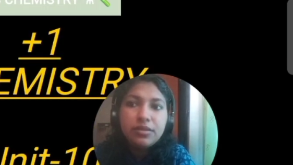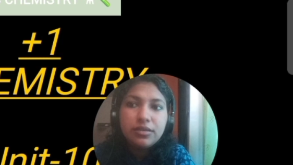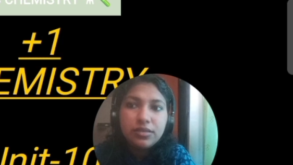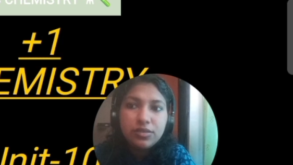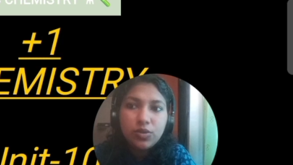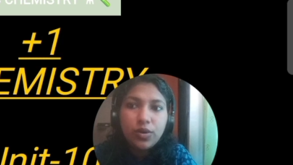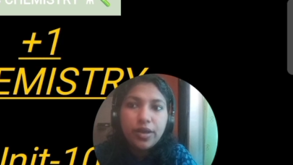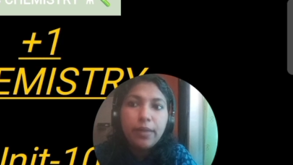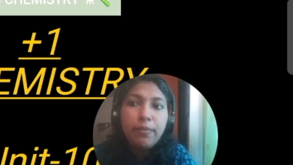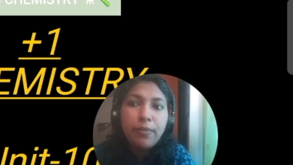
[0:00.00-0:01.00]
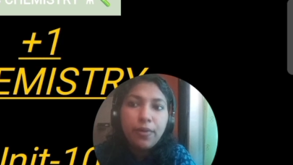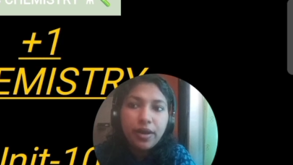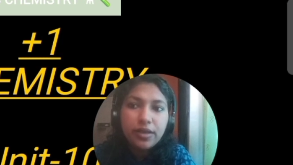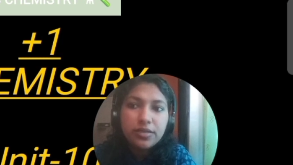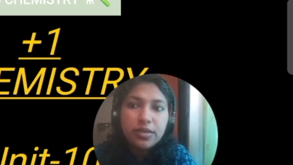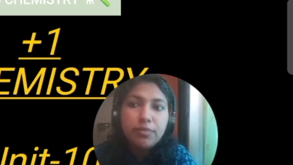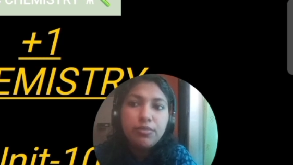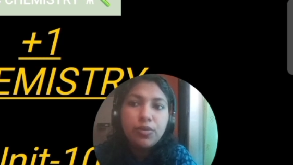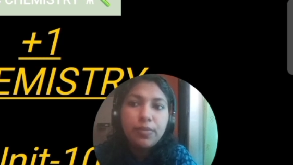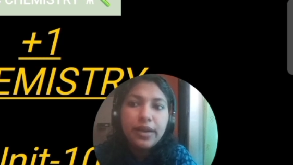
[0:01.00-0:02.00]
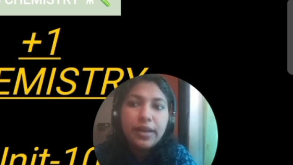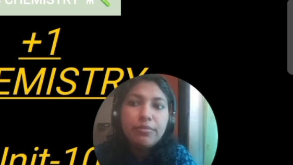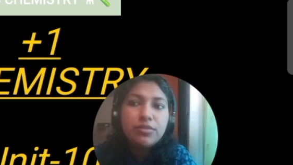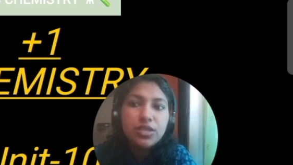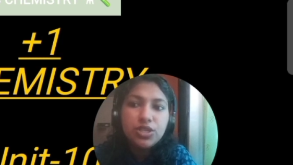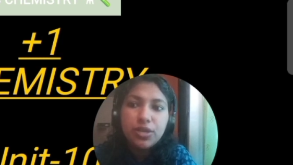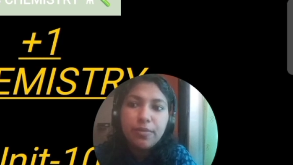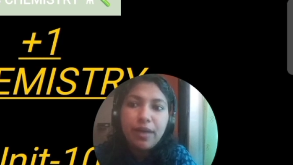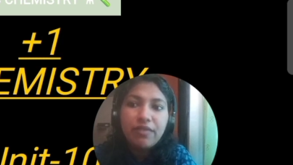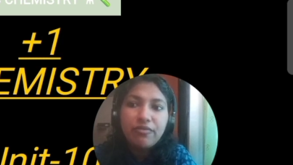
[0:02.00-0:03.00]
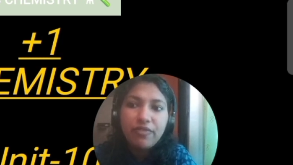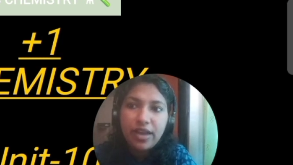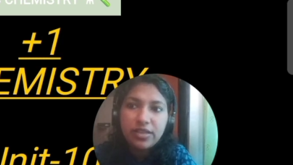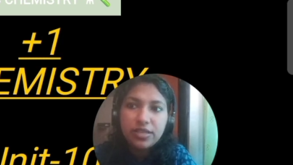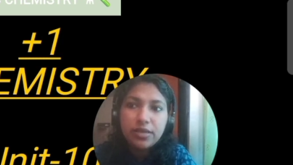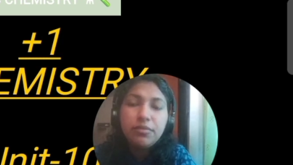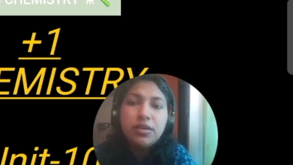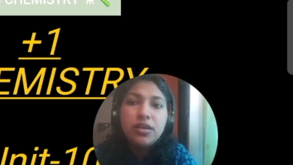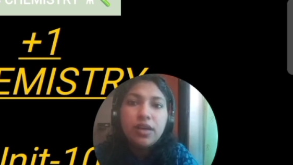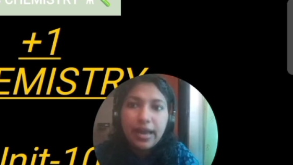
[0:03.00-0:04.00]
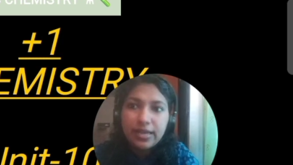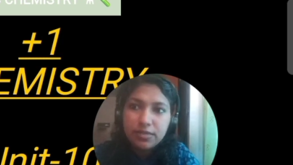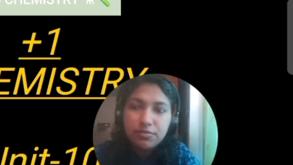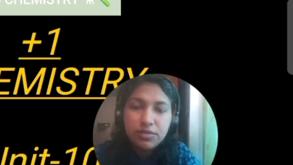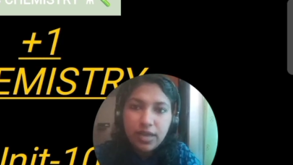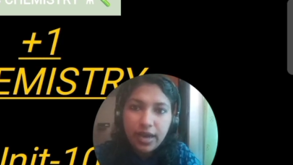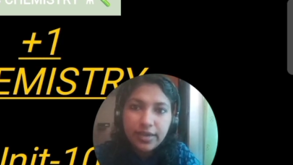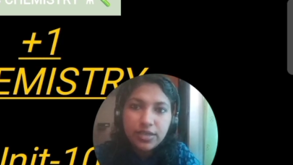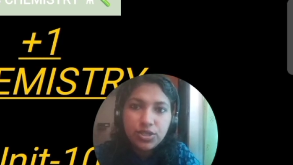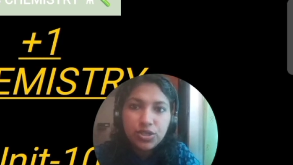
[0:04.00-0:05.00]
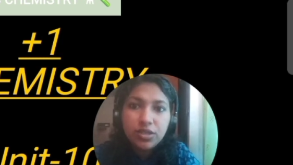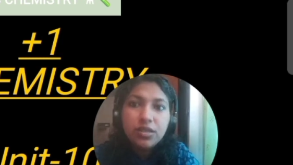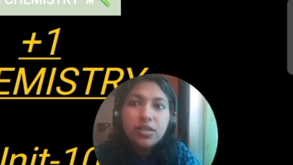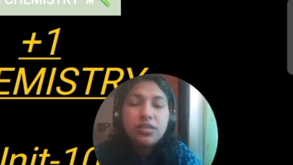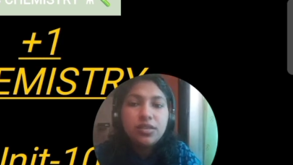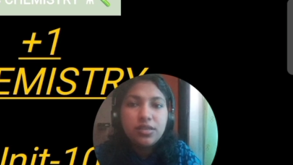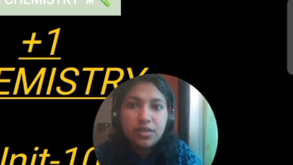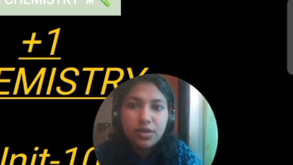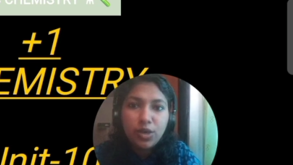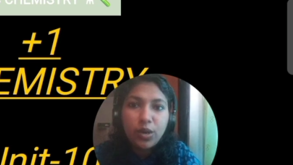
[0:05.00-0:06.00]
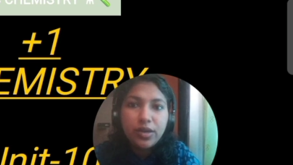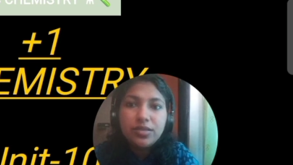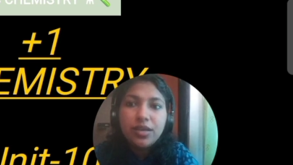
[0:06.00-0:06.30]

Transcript: sodium, potassium, rubidium, cesium and francium. Except hydrogen, these are known as